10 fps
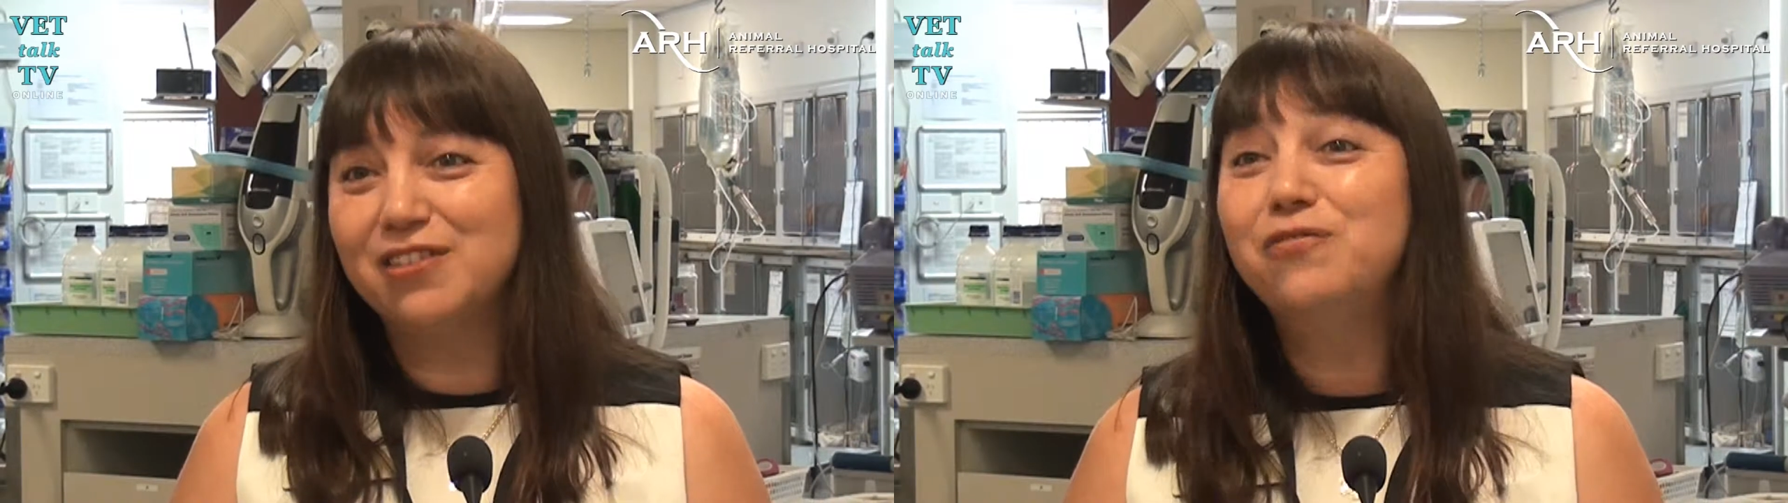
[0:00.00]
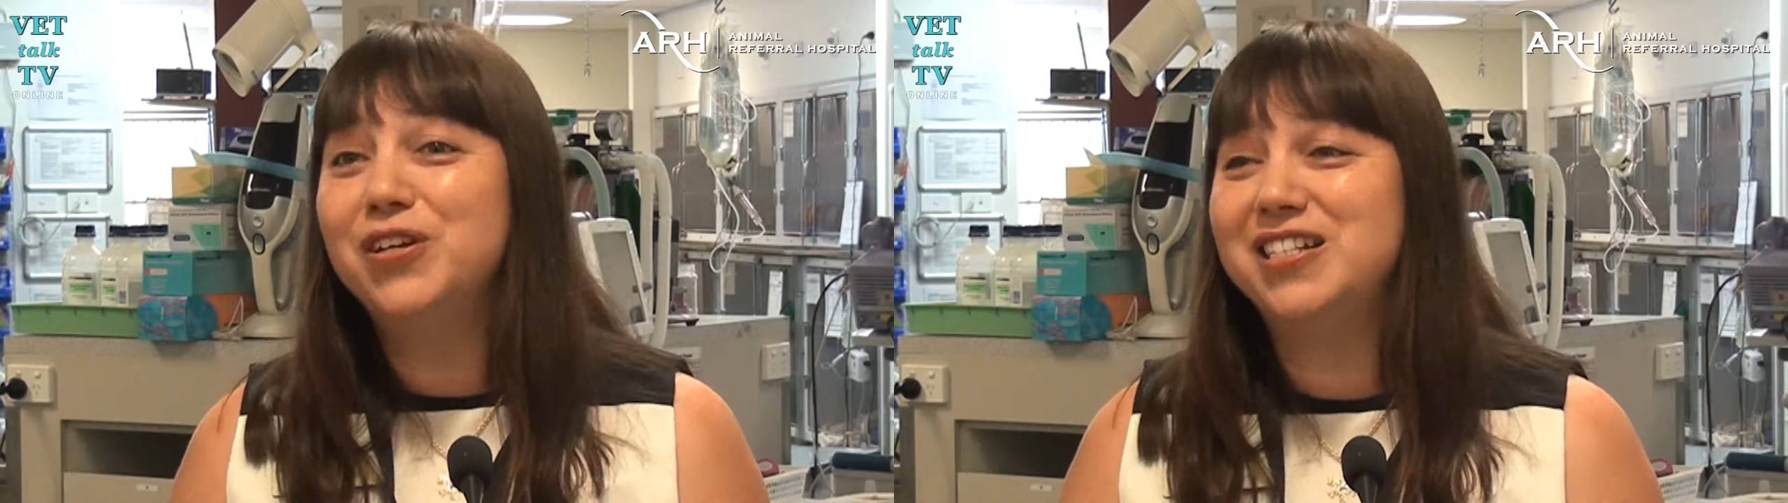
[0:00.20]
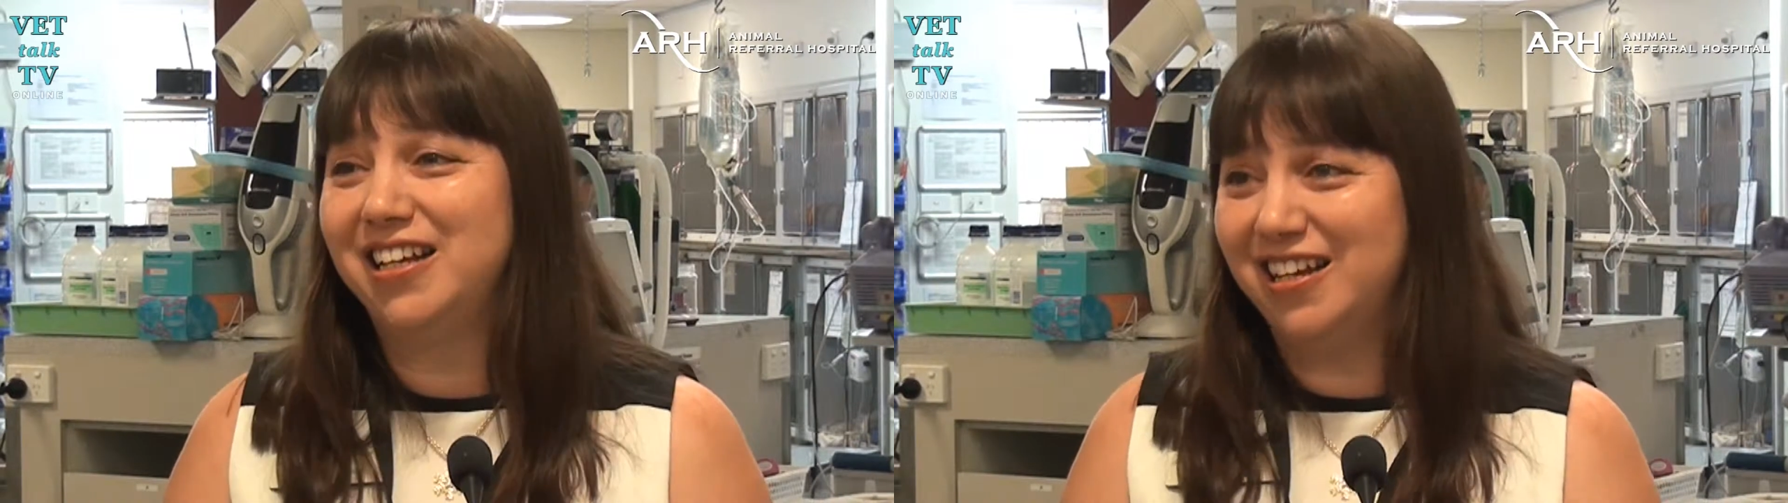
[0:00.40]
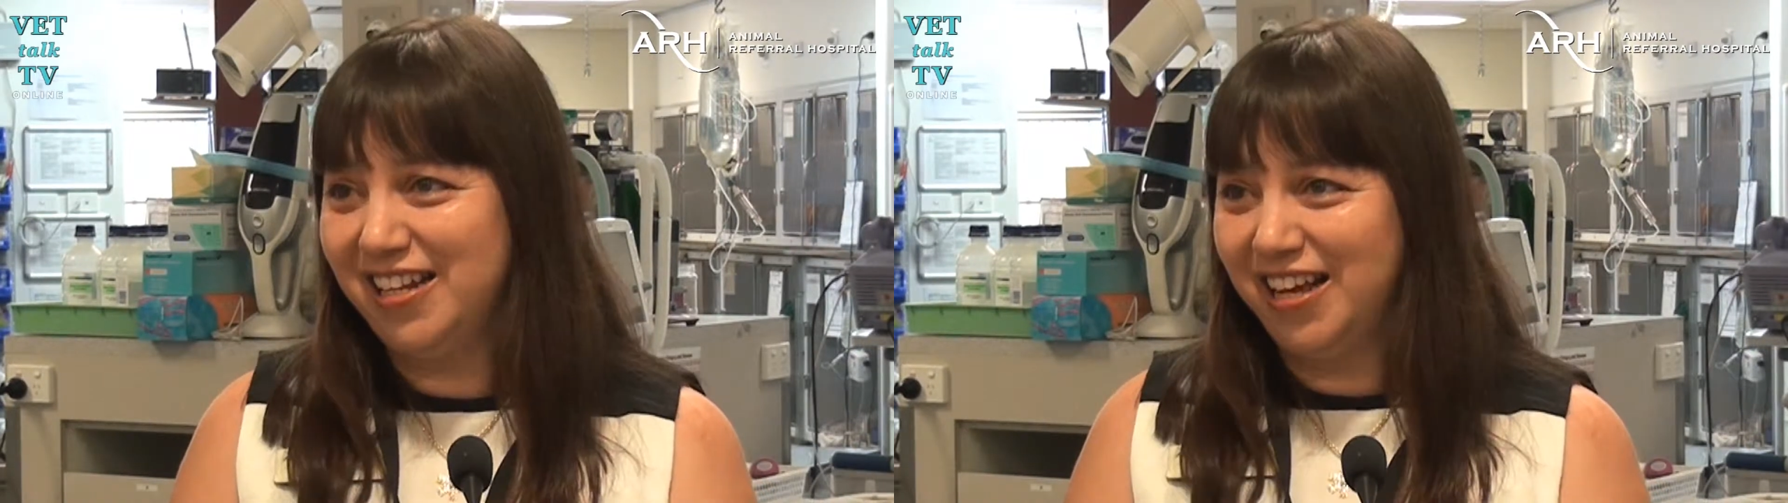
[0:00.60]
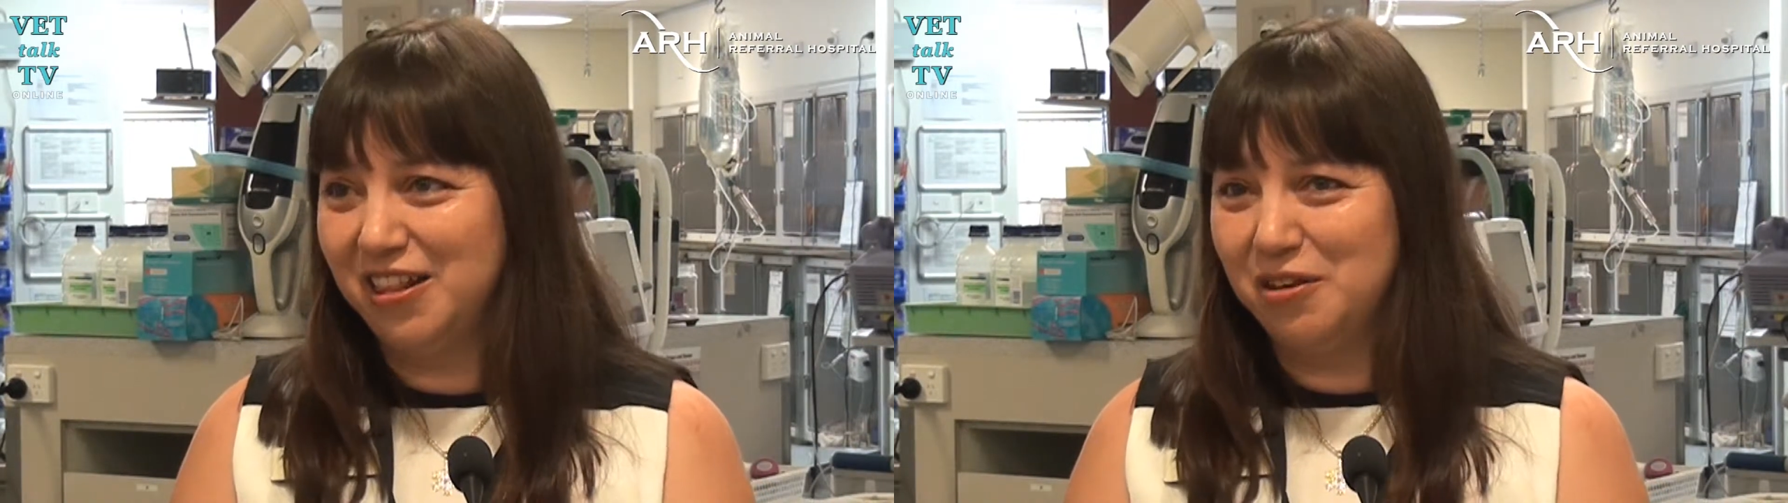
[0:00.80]
the first thing I
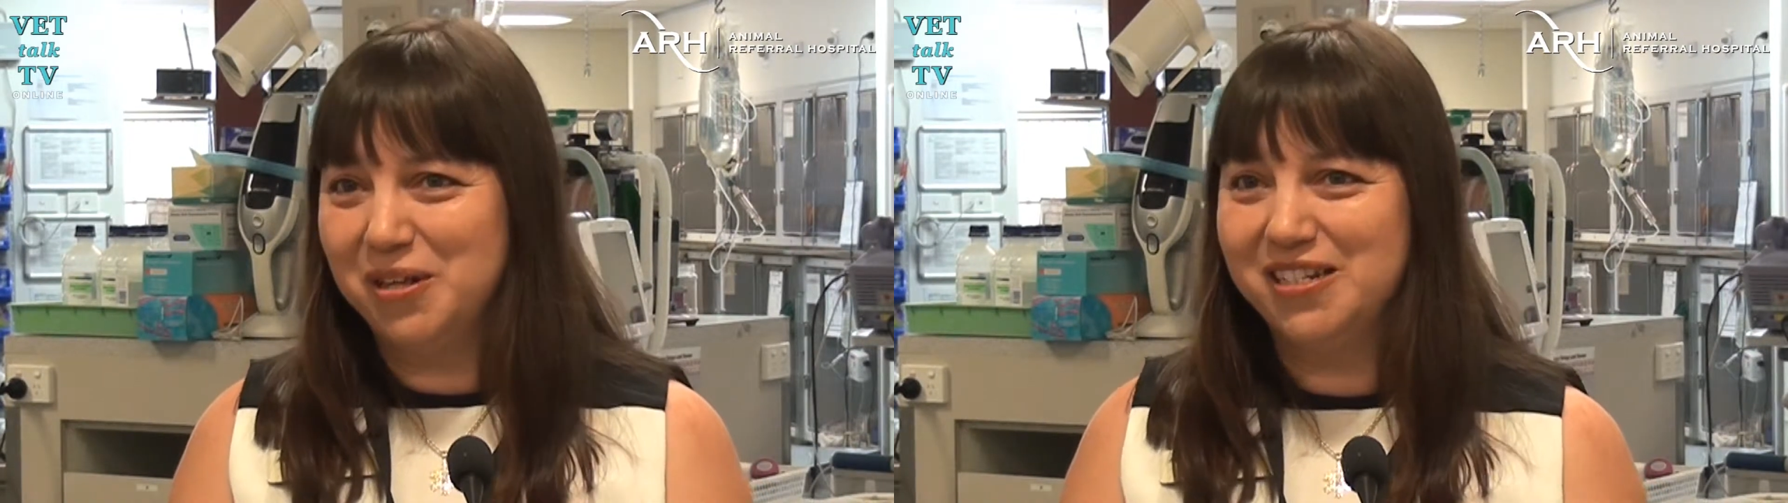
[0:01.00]
say to them